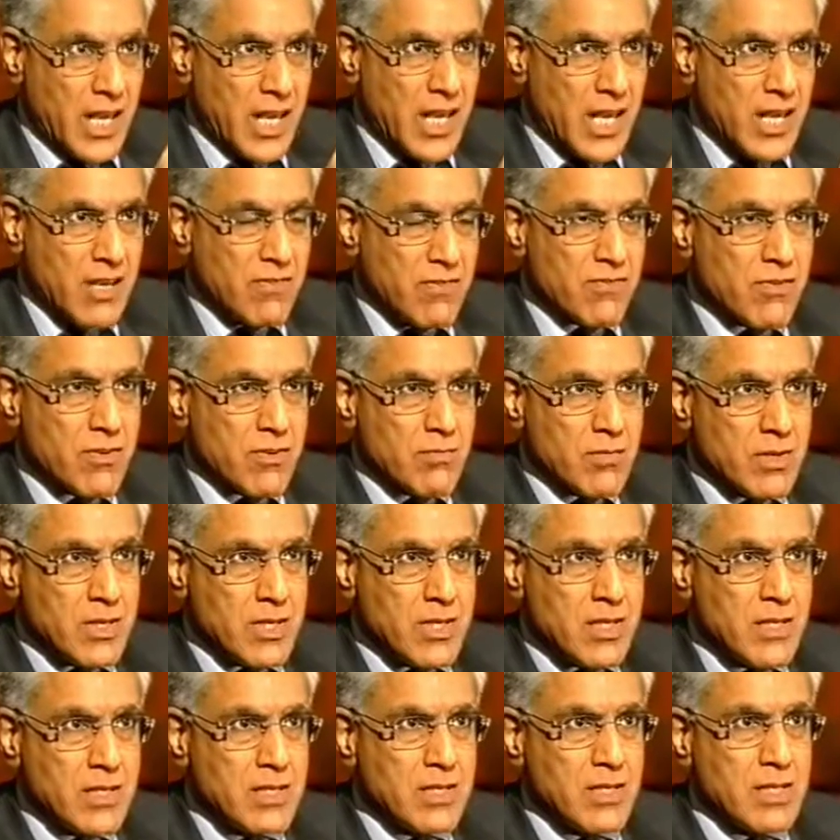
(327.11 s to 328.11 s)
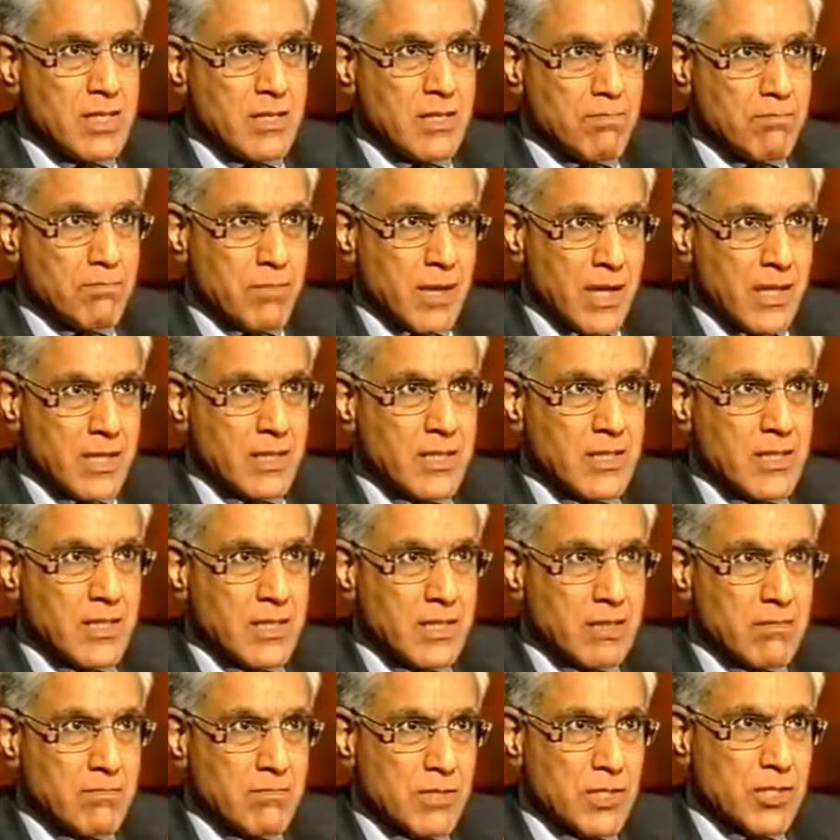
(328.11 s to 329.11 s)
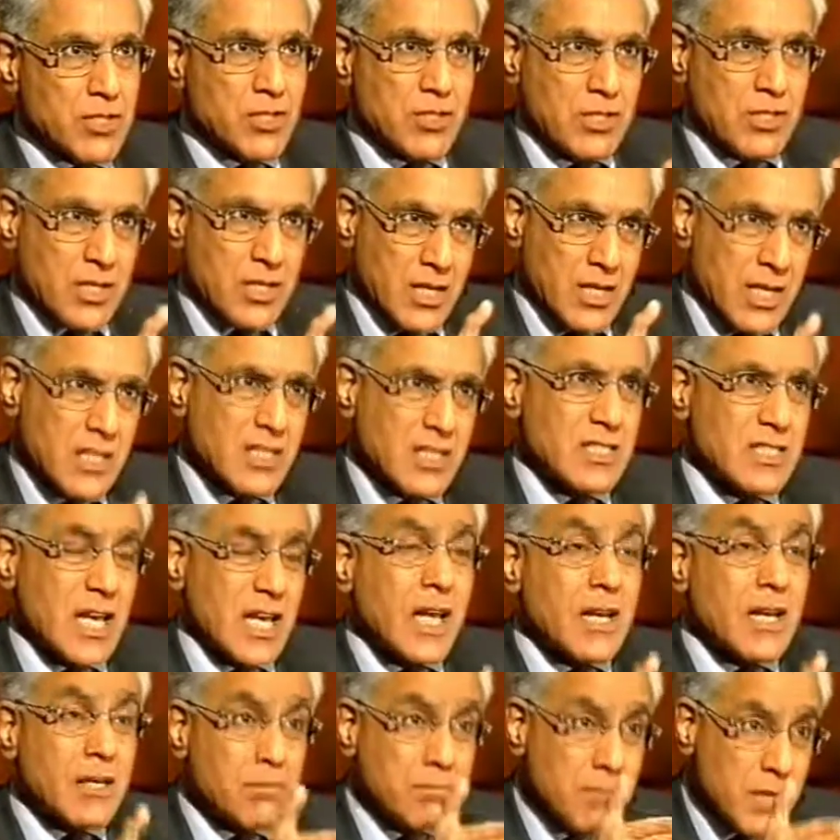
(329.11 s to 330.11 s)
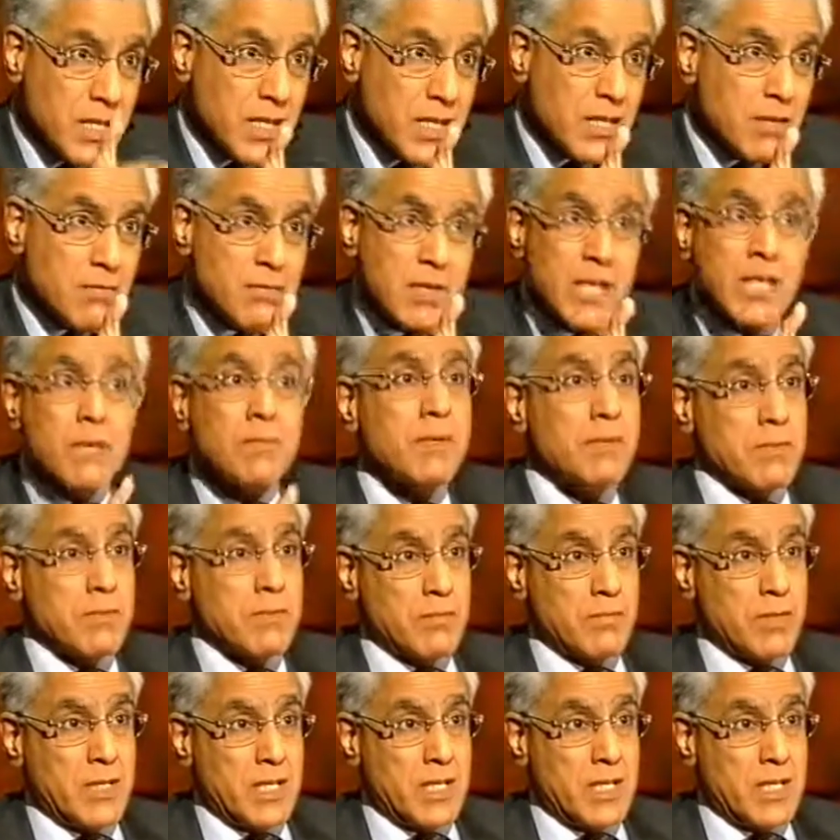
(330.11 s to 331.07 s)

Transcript: A, from legally binding emission cuts, and B, many people